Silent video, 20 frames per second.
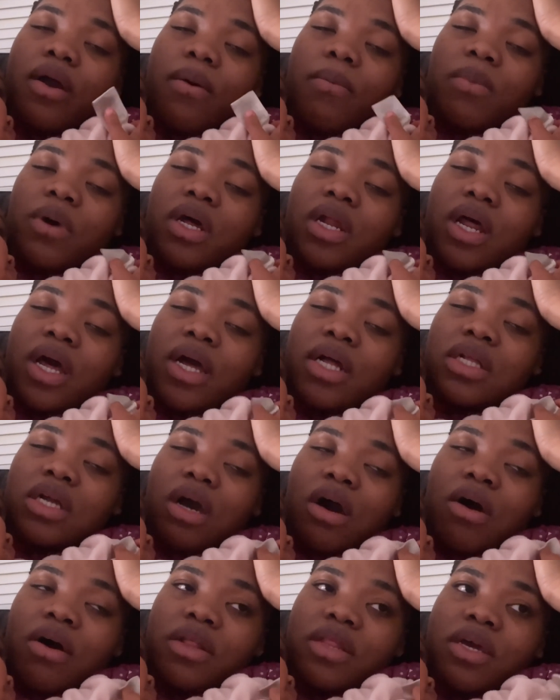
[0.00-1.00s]
But I had to
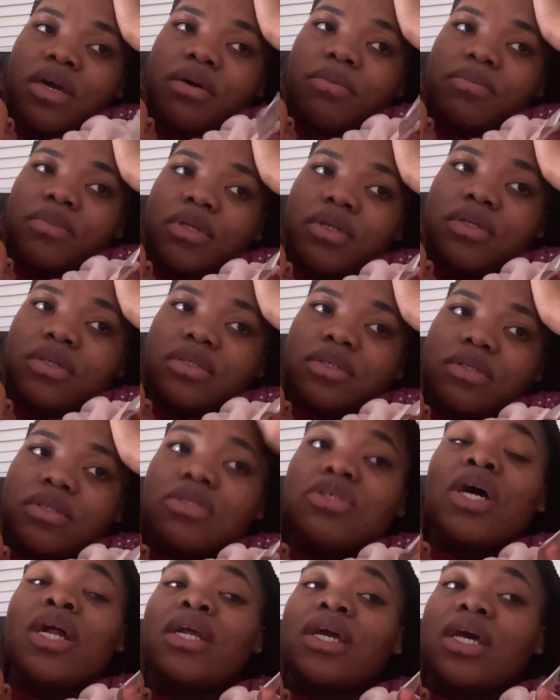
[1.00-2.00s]
call them,
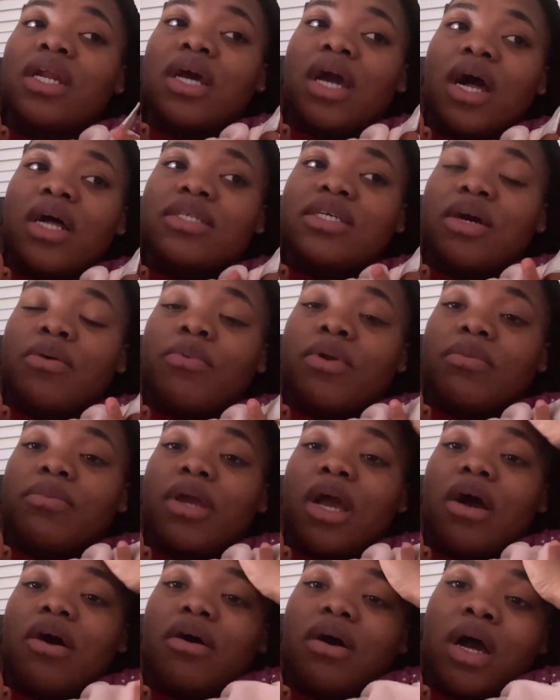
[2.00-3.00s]
trying to get in contact with them,
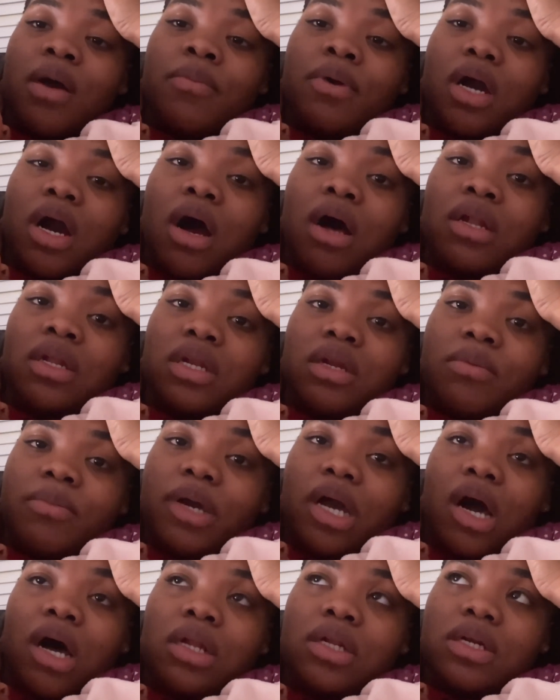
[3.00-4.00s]
y'all. I've been calling them
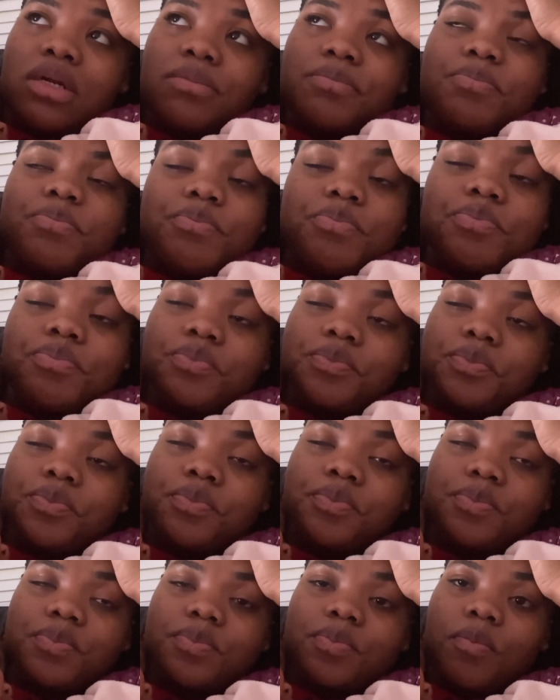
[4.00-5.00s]
and calling
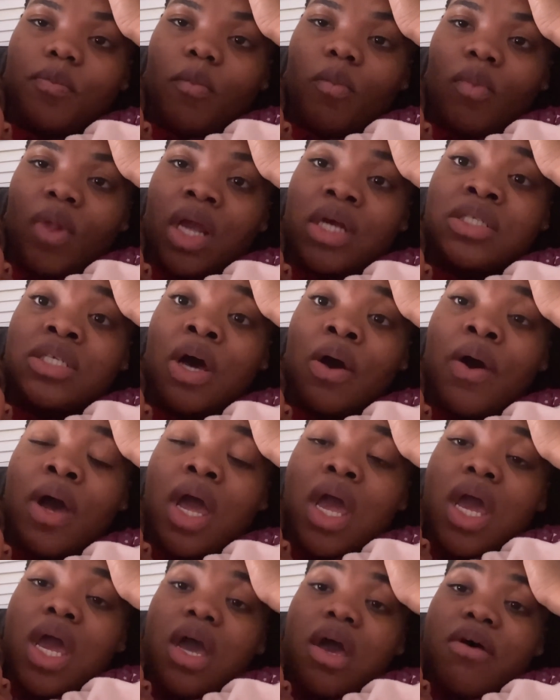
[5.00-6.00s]
them. So,
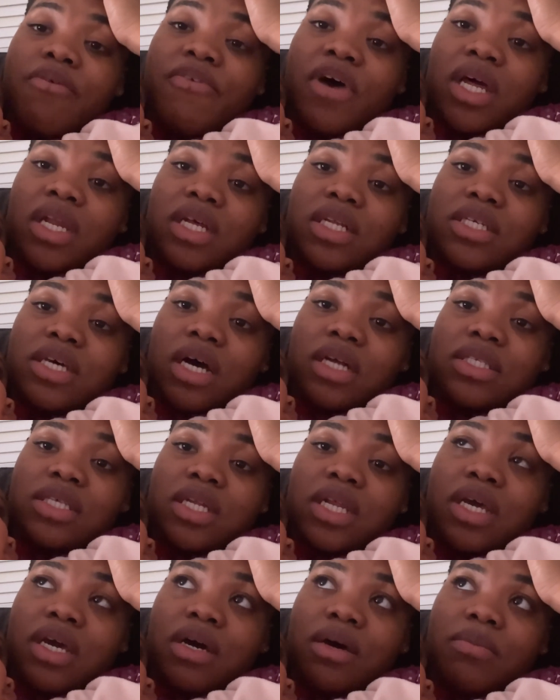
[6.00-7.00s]
finally talked to
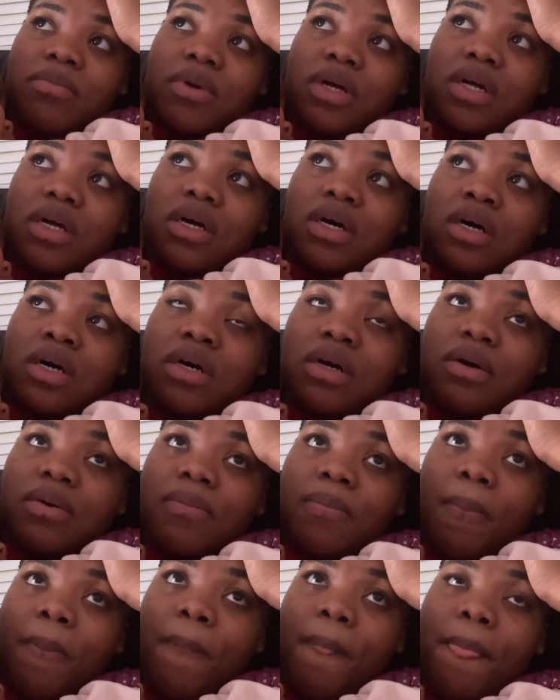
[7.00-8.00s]

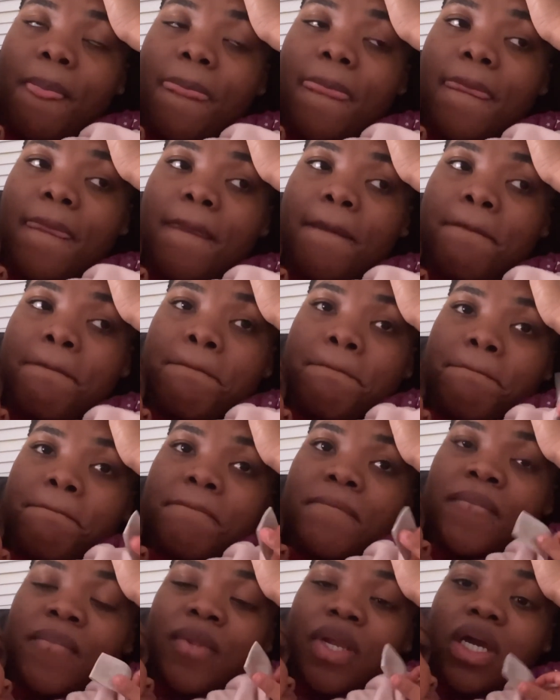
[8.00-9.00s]
them.
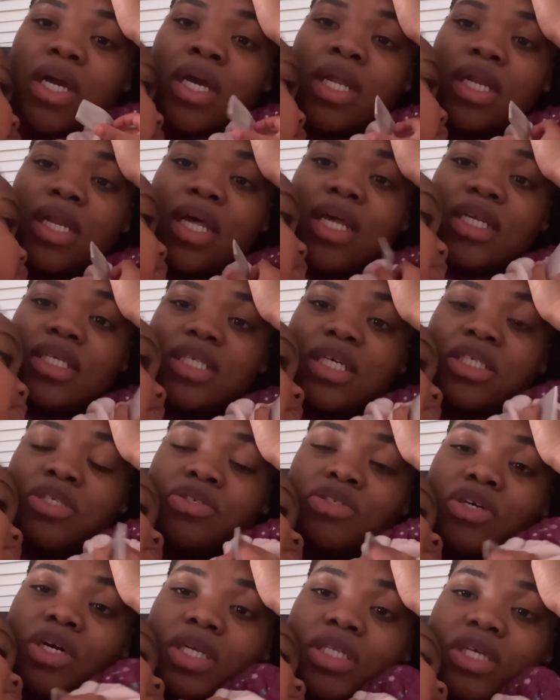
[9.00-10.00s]
And the lady said she
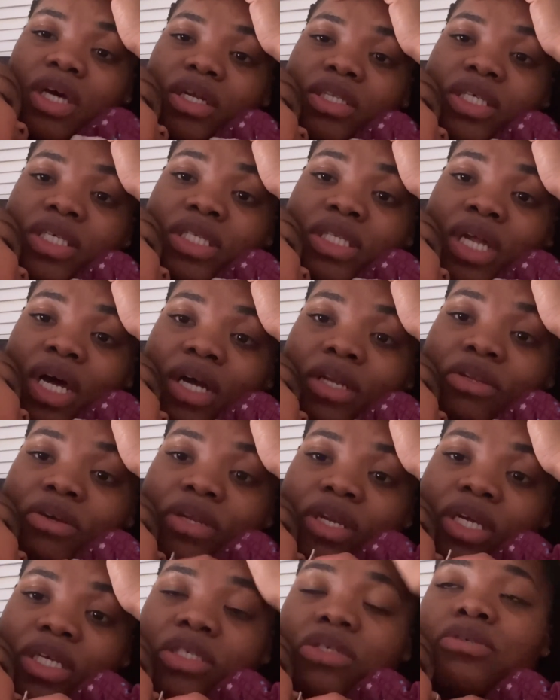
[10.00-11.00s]
was going to talk to his doctor.
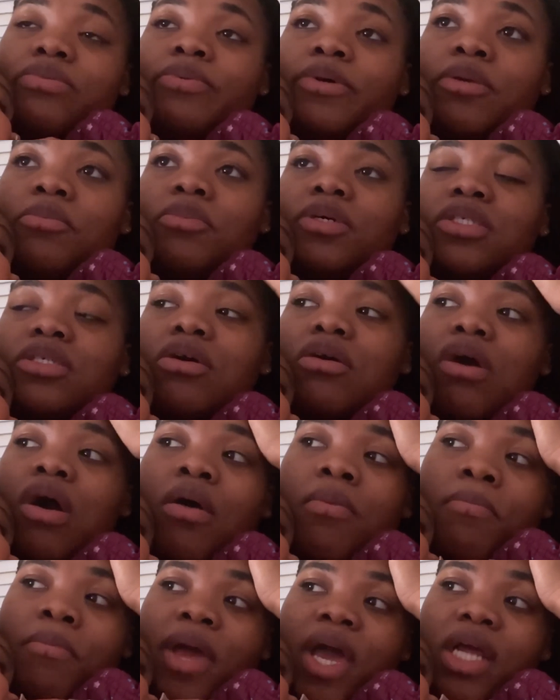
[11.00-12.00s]
And then she was pretty much going to
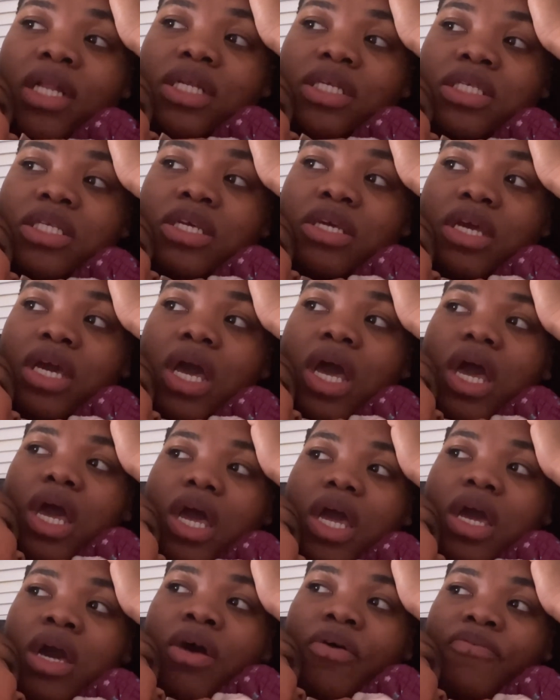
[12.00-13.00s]
call me back to see
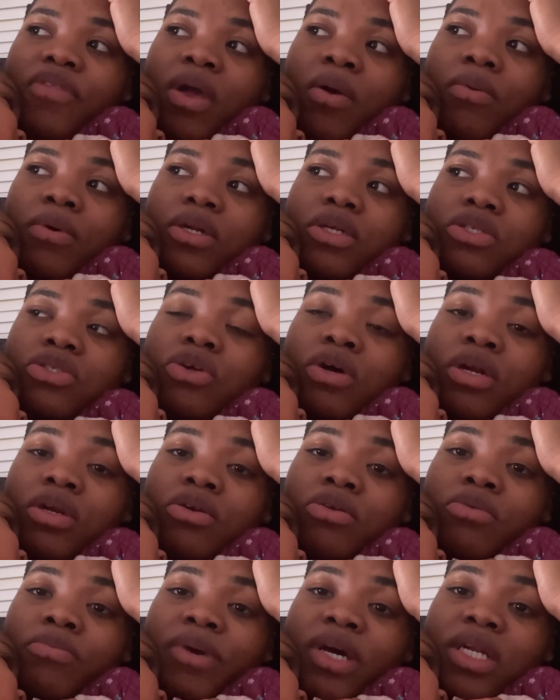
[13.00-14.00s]
if they want to start a
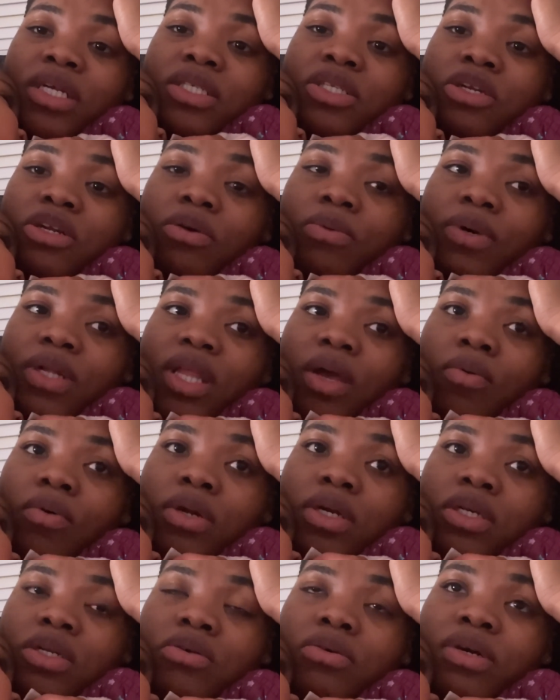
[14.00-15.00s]
new medicine or what they want
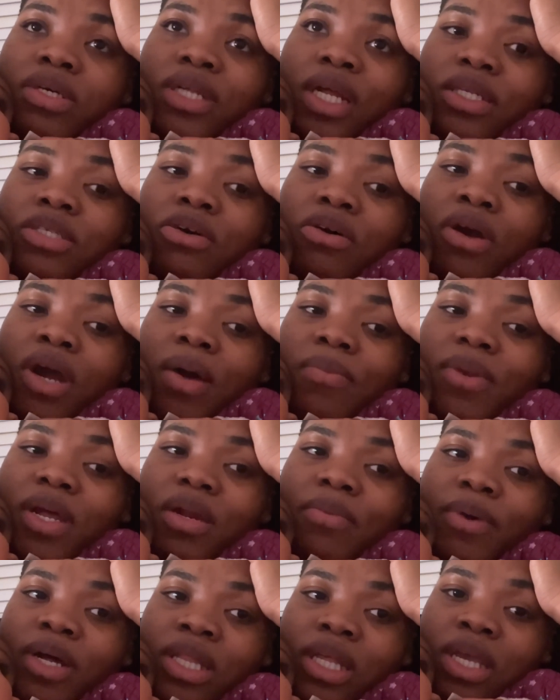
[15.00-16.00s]
to do. Because I told her I'm not
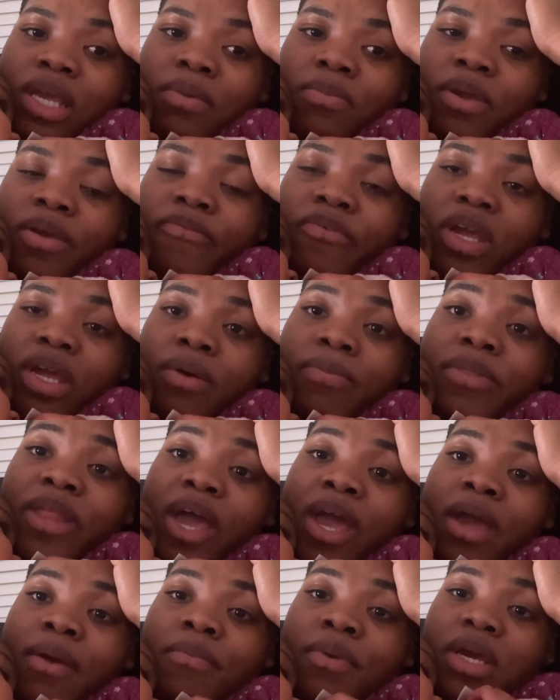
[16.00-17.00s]
about to keep giving him that.